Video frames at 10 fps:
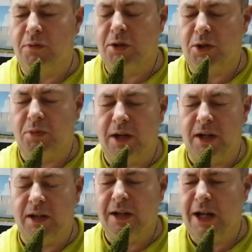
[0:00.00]
for the
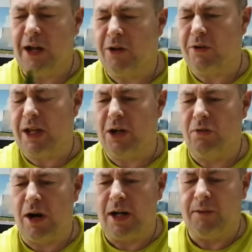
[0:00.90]
20, and they don't look that
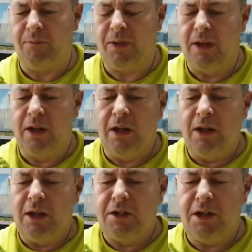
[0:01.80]
great.
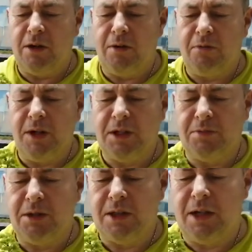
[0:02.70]
So I'm thinking to
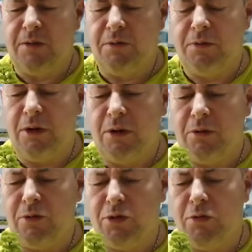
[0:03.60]
myself,
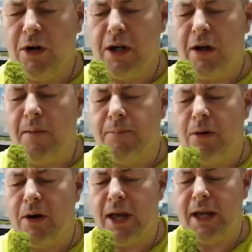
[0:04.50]
do I go and
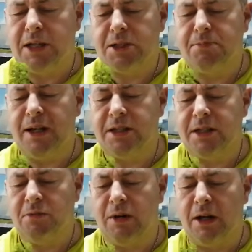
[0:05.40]
buy
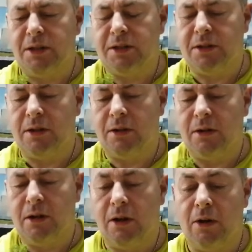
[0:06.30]
expensive ones,
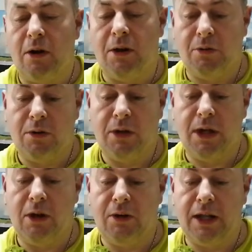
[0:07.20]
like they're
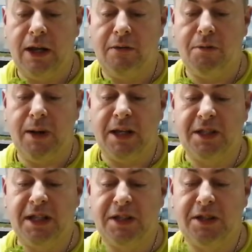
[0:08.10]
on there for about
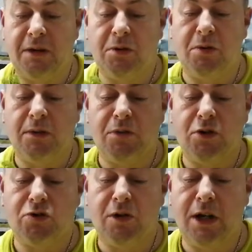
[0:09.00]
6 or 7 quid for a
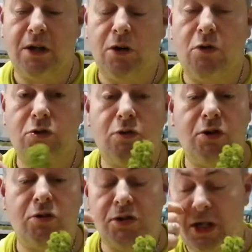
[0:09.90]
tree, or do I
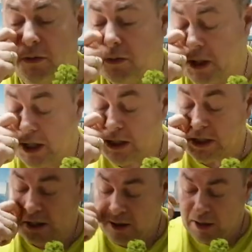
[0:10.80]
do something with
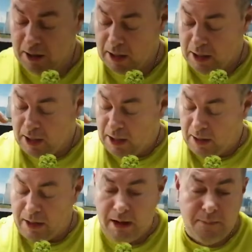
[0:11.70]
these?
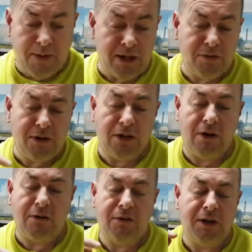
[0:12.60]
Now the best thing
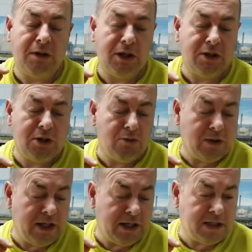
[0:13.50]
I'm thinking to do with
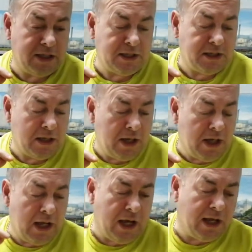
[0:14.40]
these
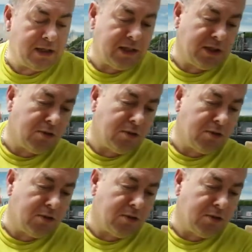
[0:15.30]
is